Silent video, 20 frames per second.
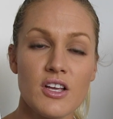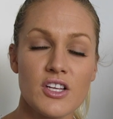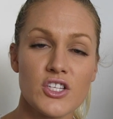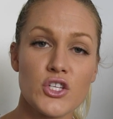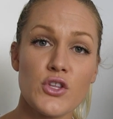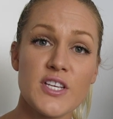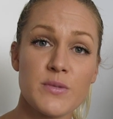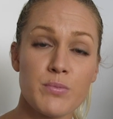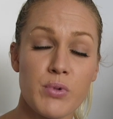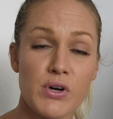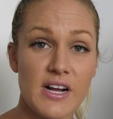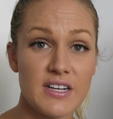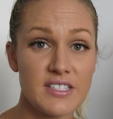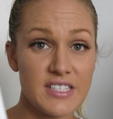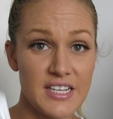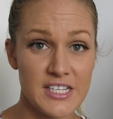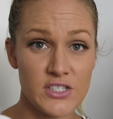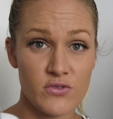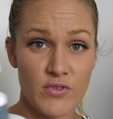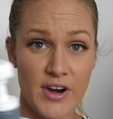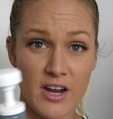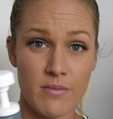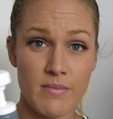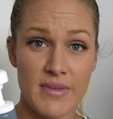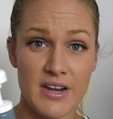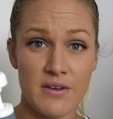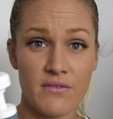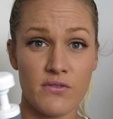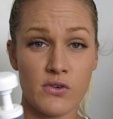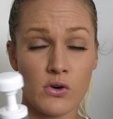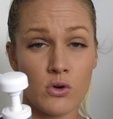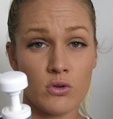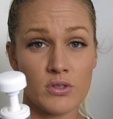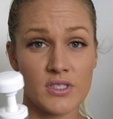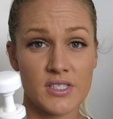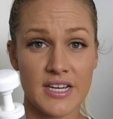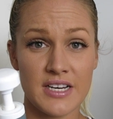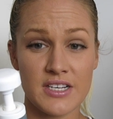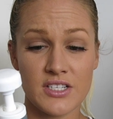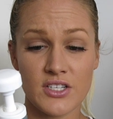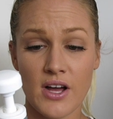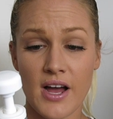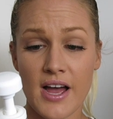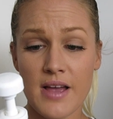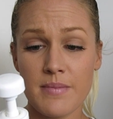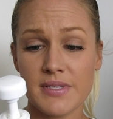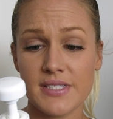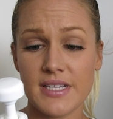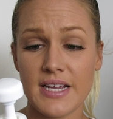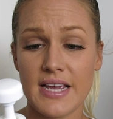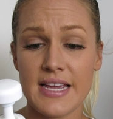So this product is recommended for all skin types.